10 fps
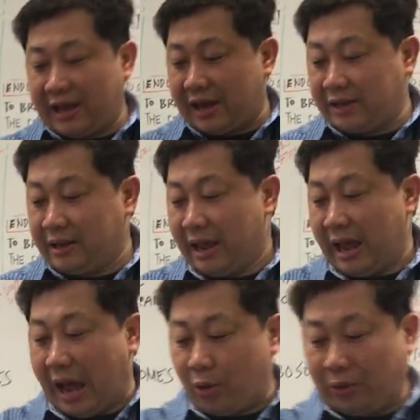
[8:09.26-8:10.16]
then,
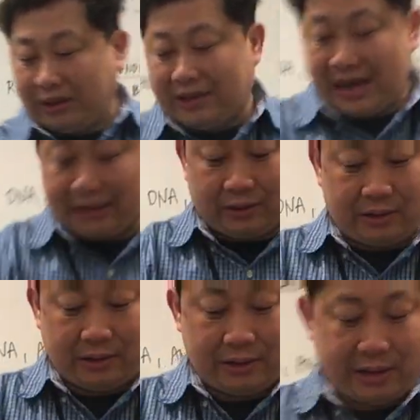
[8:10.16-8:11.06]
I will
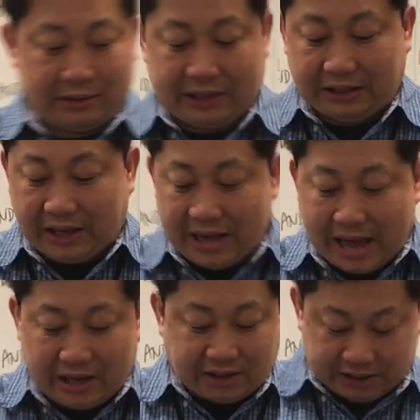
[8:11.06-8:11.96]
get the
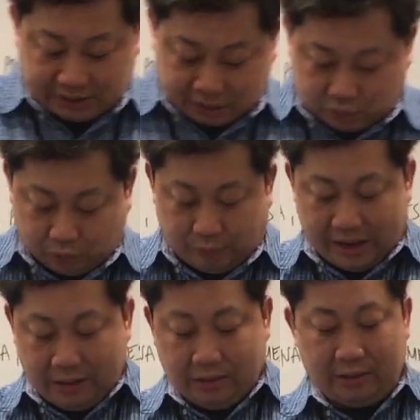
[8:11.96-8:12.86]
dialysis
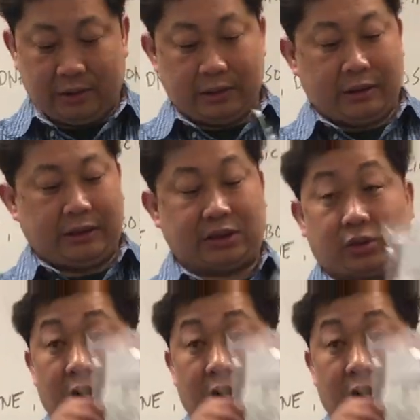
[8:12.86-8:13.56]
tubing. It's